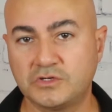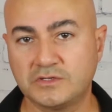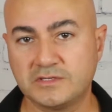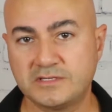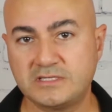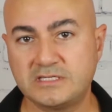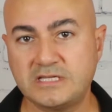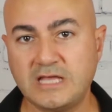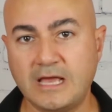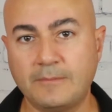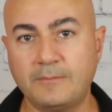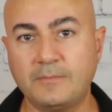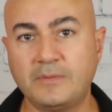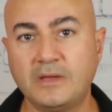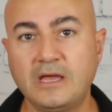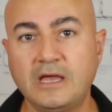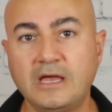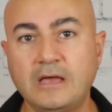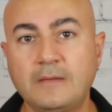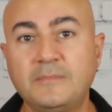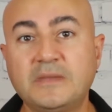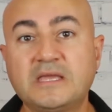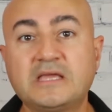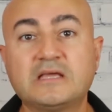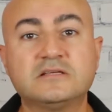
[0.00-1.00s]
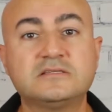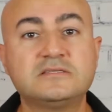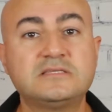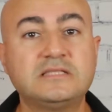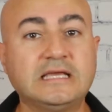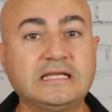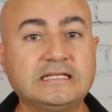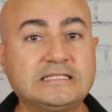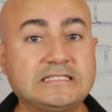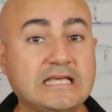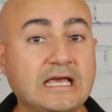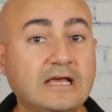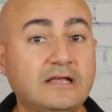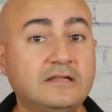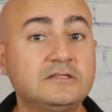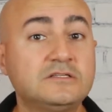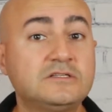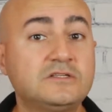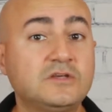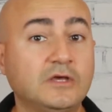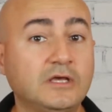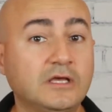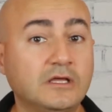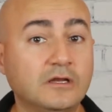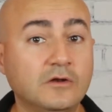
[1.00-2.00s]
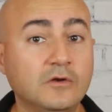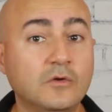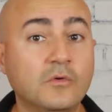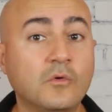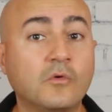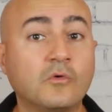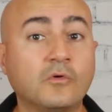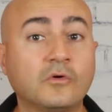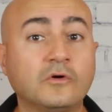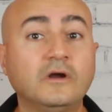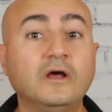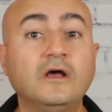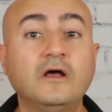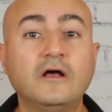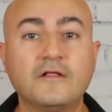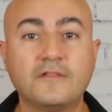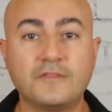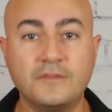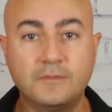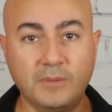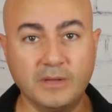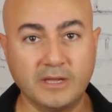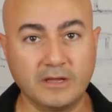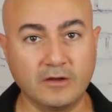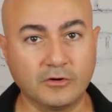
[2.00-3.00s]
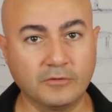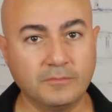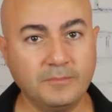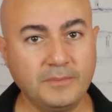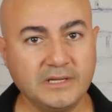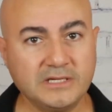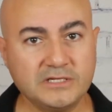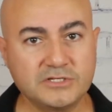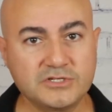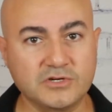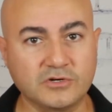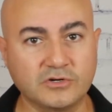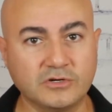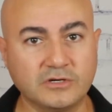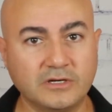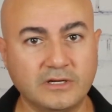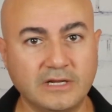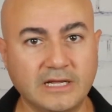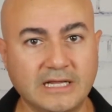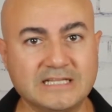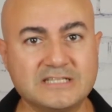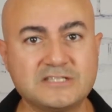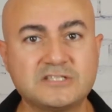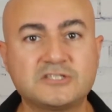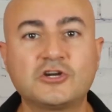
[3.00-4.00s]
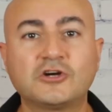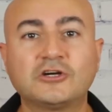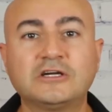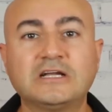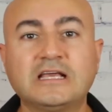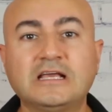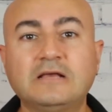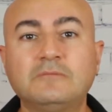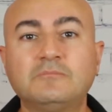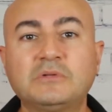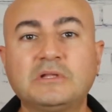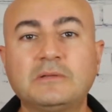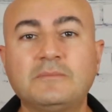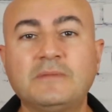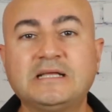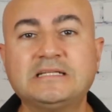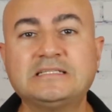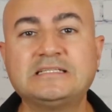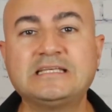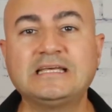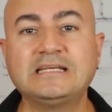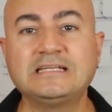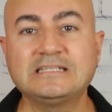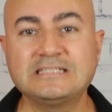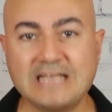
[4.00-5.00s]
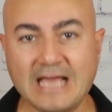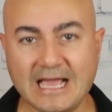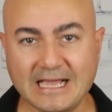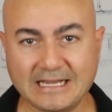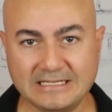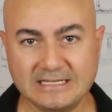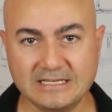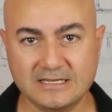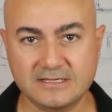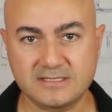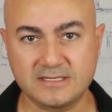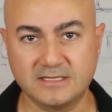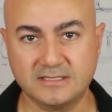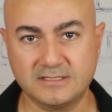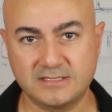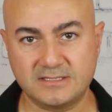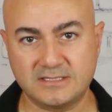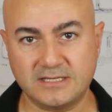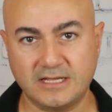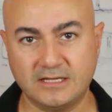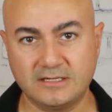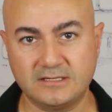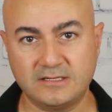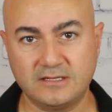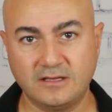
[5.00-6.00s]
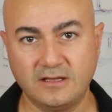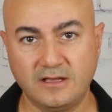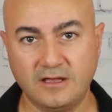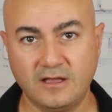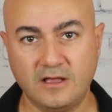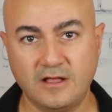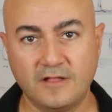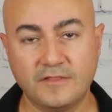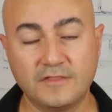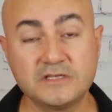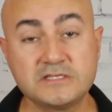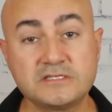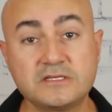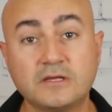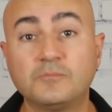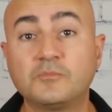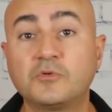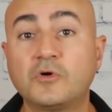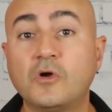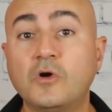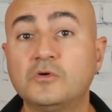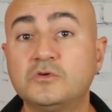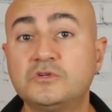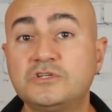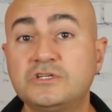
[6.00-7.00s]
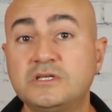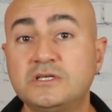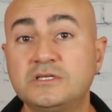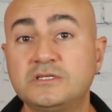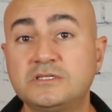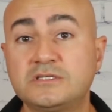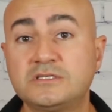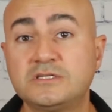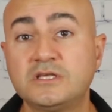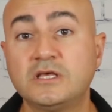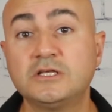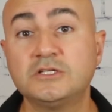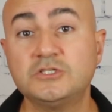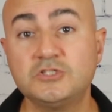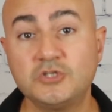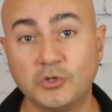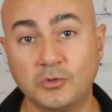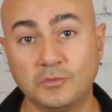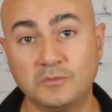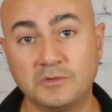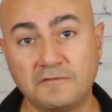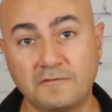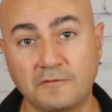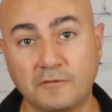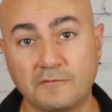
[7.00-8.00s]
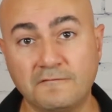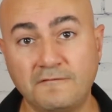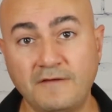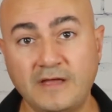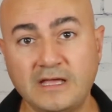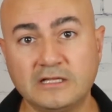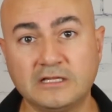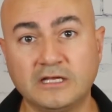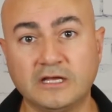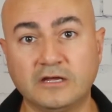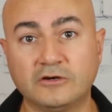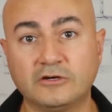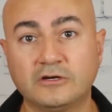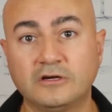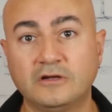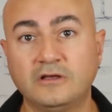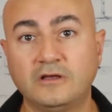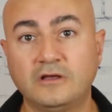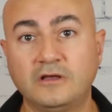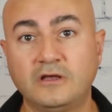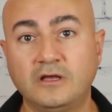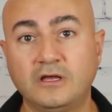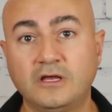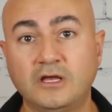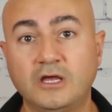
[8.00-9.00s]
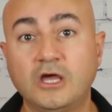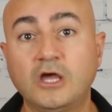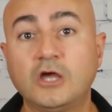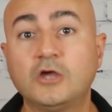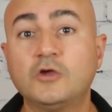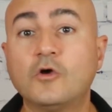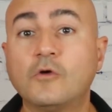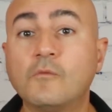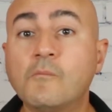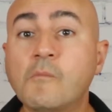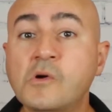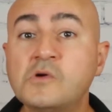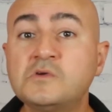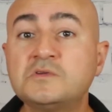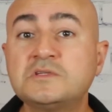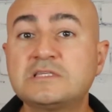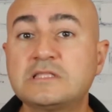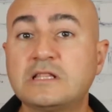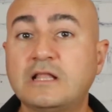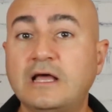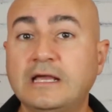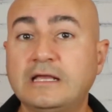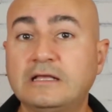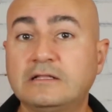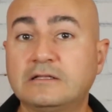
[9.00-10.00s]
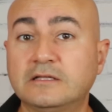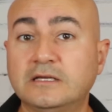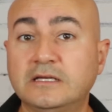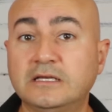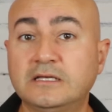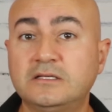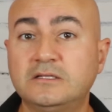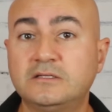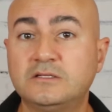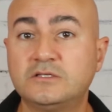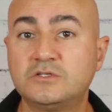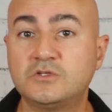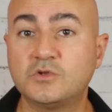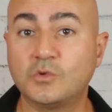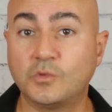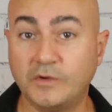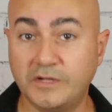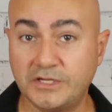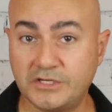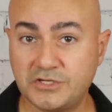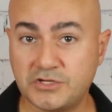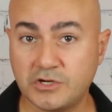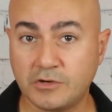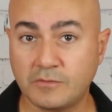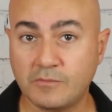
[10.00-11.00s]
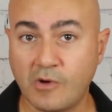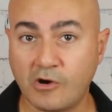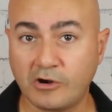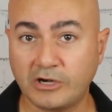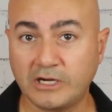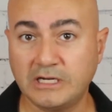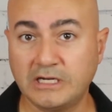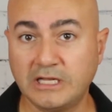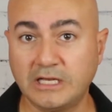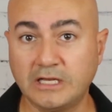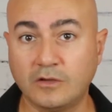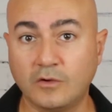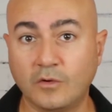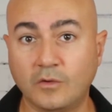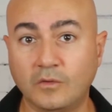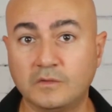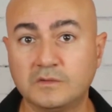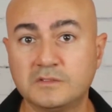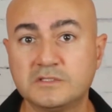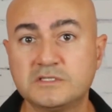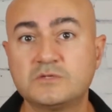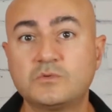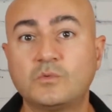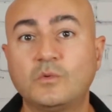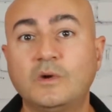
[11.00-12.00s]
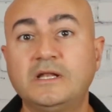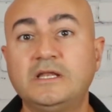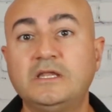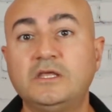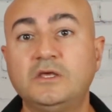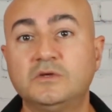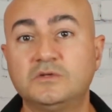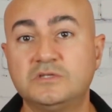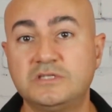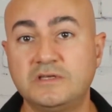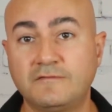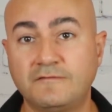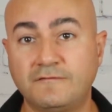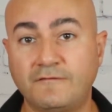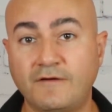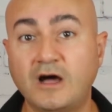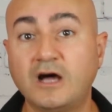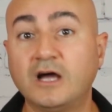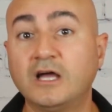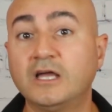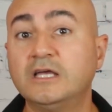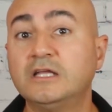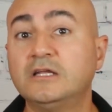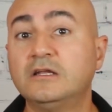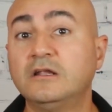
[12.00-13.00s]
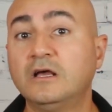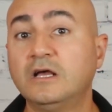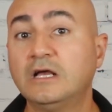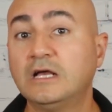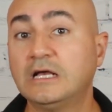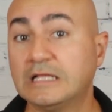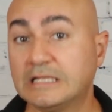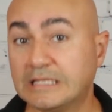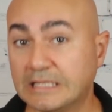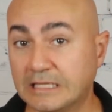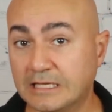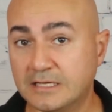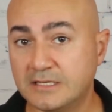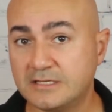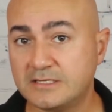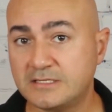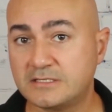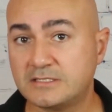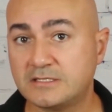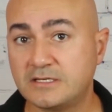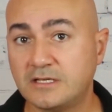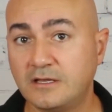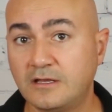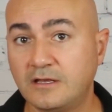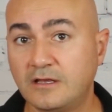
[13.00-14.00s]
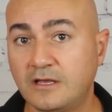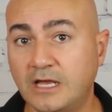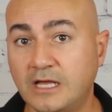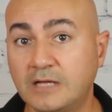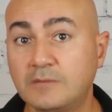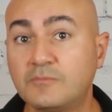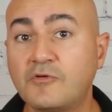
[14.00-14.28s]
step because they tend to ignore the bigger picture and start implementing tactics instead. This approach is doomed for failure. You're most likely to reach your marketing goals when you define, list, and